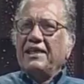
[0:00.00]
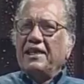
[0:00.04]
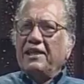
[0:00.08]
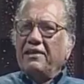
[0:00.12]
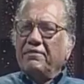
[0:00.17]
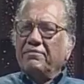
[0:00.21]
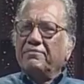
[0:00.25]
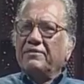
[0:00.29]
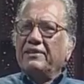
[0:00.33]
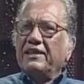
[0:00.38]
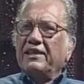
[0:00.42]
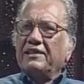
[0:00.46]

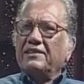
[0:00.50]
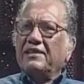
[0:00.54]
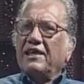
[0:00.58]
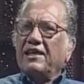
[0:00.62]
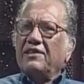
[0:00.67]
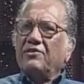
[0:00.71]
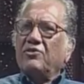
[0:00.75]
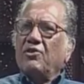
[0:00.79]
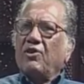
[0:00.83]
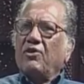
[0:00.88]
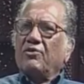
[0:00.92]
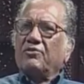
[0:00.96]
if these are
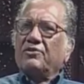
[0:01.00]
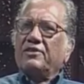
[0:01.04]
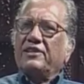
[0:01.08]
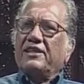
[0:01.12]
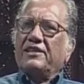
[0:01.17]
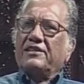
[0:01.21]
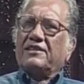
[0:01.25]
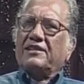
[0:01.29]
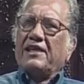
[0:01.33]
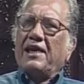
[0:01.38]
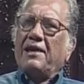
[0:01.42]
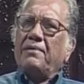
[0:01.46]
not the
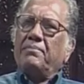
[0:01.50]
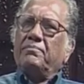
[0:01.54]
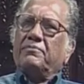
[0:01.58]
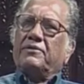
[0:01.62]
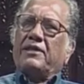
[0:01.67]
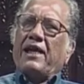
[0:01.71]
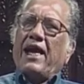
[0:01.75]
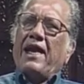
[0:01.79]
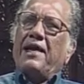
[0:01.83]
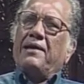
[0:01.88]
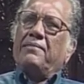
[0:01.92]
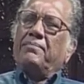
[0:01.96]
same
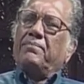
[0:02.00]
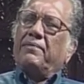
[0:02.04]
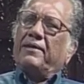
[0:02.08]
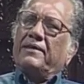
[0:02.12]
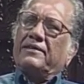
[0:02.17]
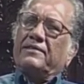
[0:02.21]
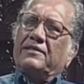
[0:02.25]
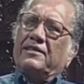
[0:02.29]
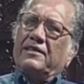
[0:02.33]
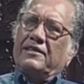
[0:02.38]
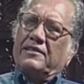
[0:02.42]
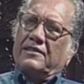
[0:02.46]
type
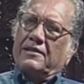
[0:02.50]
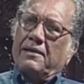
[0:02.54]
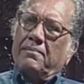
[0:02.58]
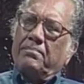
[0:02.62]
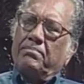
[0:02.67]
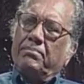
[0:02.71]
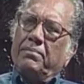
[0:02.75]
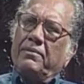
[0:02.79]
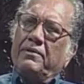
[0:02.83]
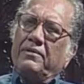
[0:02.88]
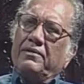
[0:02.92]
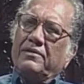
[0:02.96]
as the
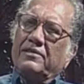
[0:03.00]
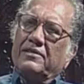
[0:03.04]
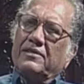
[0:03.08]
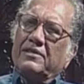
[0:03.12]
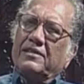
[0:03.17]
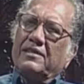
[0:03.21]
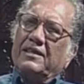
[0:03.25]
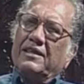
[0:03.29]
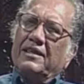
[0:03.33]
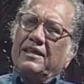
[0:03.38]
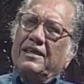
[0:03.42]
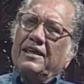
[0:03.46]

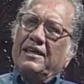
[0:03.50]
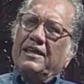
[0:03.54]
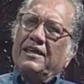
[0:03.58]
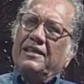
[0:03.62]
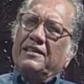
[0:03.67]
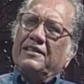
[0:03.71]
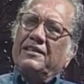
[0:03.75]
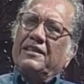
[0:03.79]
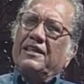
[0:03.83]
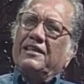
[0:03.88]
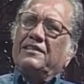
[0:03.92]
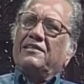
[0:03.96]
samples,
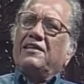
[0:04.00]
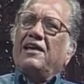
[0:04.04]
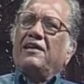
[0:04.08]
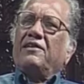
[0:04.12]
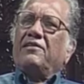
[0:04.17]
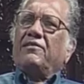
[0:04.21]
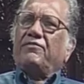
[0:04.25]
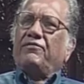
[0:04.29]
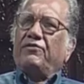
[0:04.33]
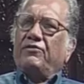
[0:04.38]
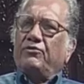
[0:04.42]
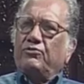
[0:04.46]
these are
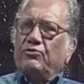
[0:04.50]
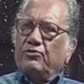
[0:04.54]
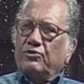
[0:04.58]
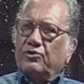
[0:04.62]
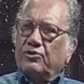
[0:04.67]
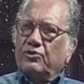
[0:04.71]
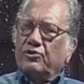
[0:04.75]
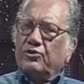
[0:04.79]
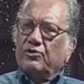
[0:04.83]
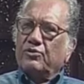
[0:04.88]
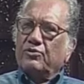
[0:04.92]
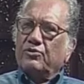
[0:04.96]

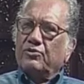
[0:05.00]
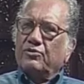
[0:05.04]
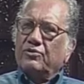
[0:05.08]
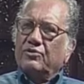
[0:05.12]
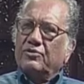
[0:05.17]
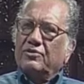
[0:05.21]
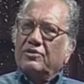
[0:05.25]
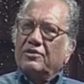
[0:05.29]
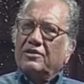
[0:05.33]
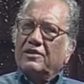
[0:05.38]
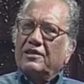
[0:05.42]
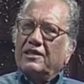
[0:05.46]
refused.
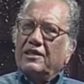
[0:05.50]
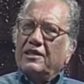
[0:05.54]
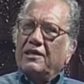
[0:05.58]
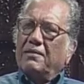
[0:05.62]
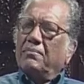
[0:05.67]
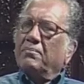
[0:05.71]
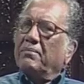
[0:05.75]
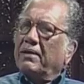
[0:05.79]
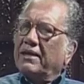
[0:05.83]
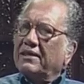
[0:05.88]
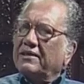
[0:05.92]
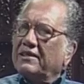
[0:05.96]

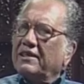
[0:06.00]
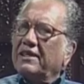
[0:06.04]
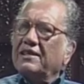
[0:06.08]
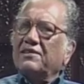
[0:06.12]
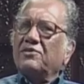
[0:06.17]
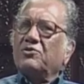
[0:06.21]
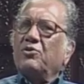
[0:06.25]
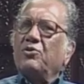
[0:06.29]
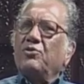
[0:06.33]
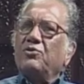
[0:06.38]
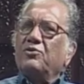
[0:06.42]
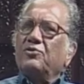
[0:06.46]
But
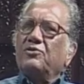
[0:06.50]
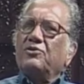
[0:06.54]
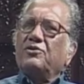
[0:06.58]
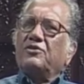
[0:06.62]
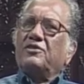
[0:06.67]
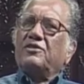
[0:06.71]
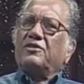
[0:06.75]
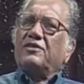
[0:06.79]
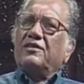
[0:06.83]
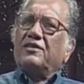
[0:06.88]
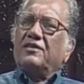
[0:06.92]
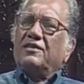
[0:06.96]
these
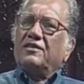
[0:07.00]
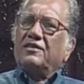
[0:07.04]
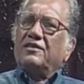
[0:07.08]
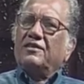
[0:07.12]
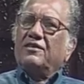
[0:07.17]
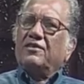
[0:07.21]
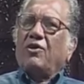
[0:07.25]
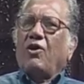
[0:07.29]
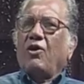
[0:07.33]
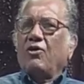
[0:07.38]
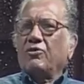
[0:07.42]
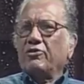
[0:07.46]
goods,
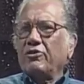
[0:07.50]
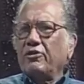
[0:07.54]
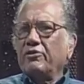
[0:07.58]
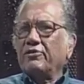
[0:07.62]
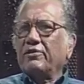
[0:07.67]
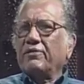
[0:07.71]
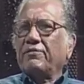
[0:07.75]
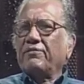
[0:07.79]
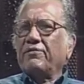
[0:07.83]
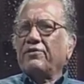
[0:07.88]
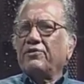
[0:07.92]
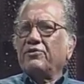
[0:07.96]
although
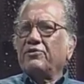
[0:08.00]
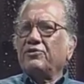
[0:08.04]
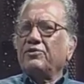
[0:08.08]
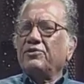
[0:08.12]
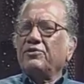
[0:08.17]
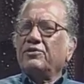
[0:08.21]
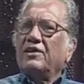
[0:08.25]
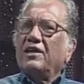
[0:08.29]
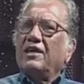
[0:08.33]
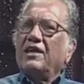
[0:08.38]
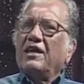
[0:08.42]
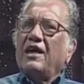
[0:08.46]

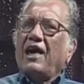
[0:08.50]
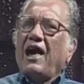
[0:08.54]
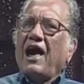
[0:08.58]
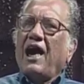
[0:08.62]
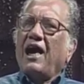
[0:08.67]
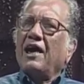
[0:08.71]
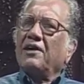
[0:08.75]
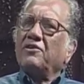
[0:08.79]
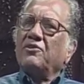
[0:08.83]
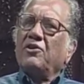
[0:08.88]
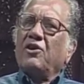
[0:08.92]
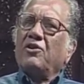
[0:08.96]
refused,
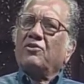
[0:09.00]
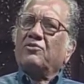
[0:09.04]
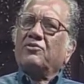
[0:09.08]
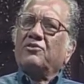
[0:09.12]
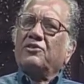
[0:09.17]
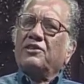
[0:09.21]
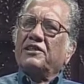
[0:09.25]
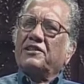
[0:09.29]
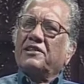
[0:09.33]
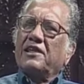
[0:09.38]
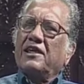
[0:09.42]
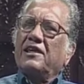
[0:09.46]
are not
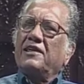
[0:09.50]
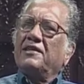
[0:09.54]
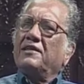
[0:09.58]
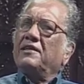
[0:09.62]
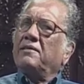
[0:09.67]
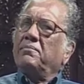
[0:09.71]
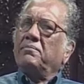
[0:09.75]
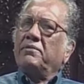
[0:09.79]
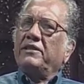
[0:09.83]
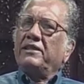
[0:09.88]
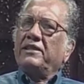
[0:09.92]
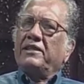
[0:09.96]
returned
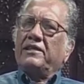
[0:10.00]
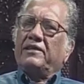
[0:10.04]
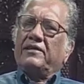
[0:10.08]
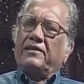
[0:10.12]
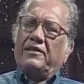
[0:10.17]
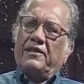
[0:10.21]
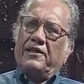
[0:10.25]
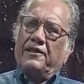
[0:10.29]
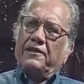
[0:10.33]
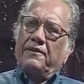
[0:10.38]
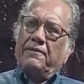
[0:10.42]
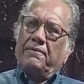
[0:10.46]

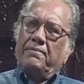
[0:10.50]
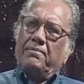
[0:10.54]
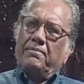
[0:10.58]
immediately